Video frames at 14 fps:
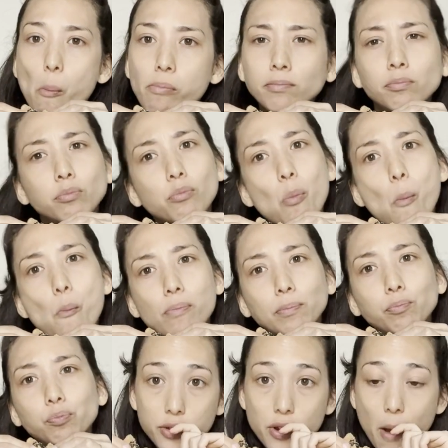Hmm.
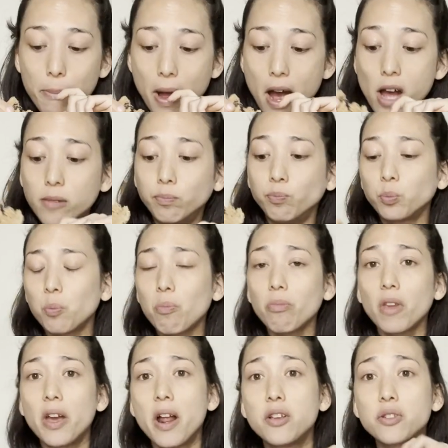it's not bad.
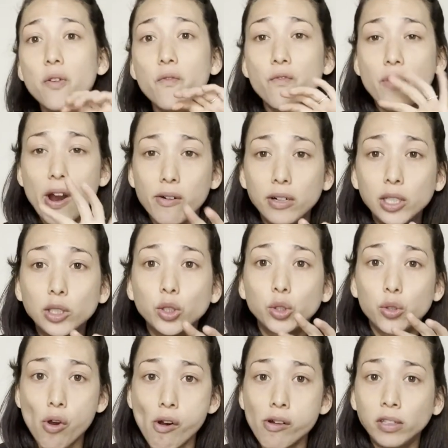It has a very
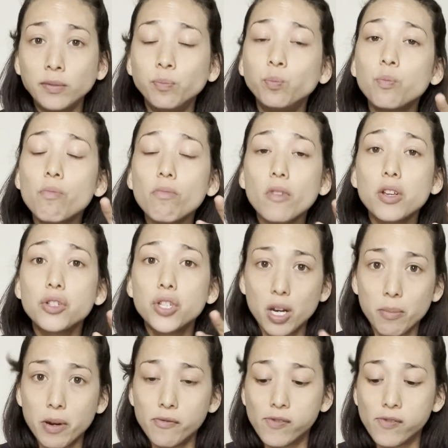strong cinnamon